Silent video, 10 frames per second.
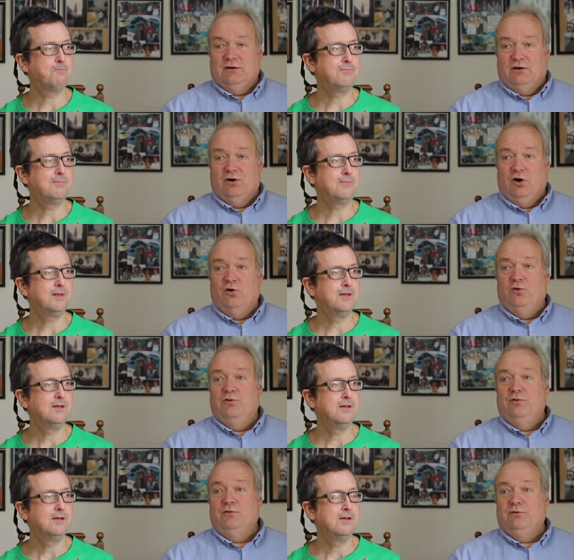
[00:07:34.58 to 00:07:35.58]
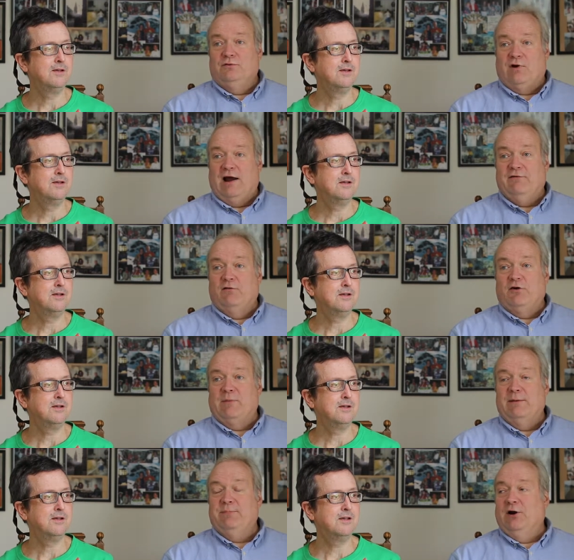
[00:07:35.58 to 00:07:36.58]
Speaker 1: go drive over to
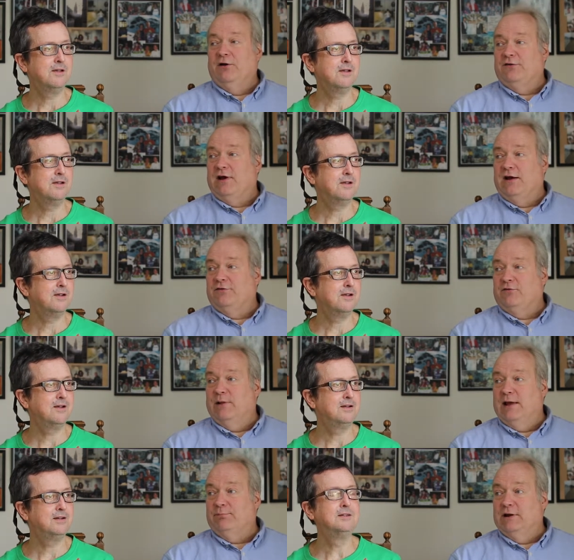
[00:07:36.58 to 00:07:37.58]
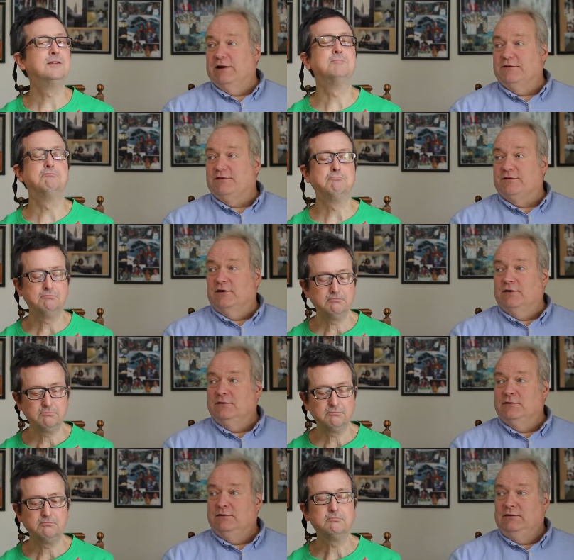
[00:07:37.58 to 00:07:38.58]
my parents' house from that place. So
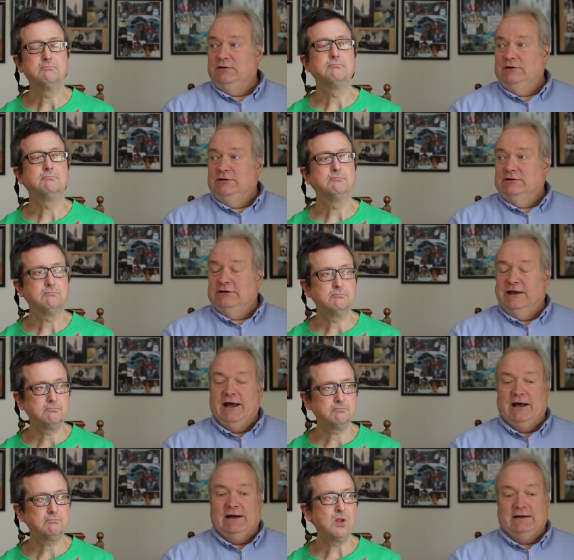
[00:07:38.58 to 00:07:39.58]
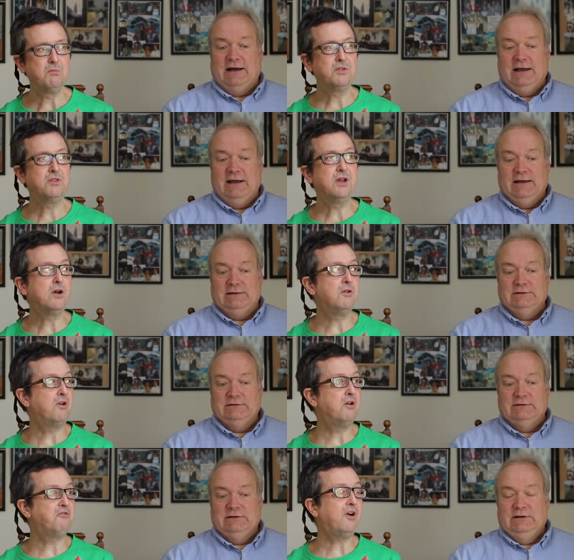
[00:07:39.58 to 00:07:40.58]
Speaker 2: yeah. But I, then uh, on,
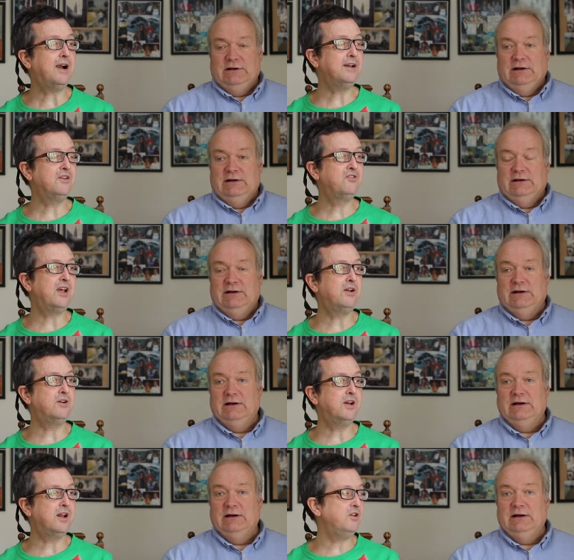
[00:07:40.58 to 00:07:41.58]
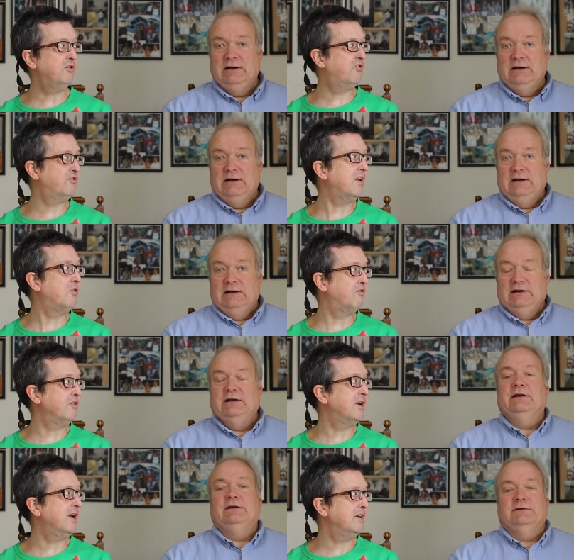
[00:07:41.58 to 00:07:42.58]
on Friday and Saturday night, you'd stay
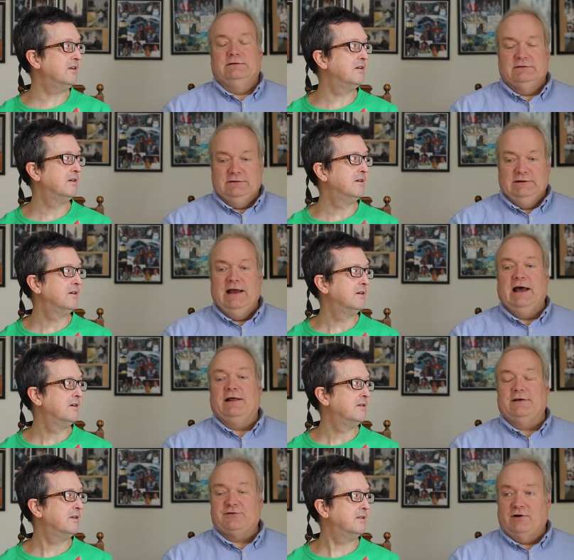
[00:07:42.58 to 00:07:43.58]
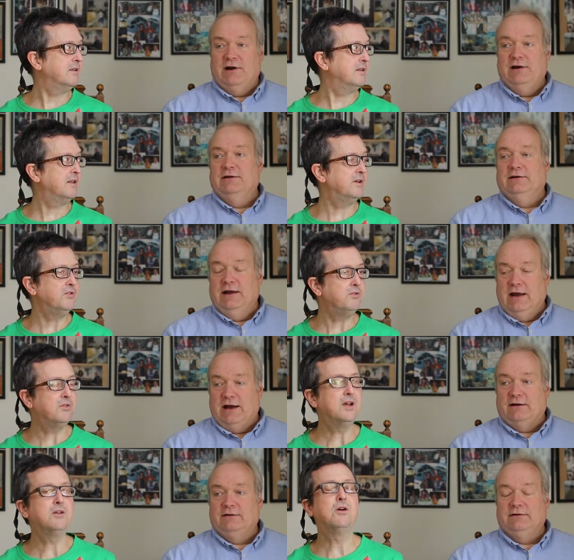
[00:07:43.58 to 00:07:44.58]
overnight. Yeah, that's they, right. They let you
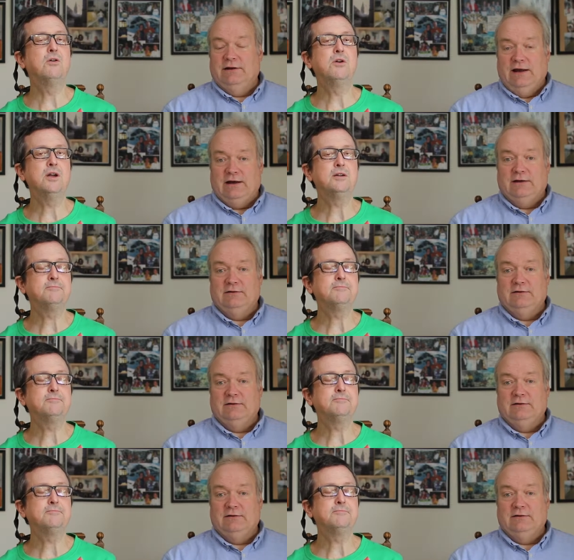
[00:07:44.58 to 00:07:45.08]
yeah, do that. Okay. Yeah,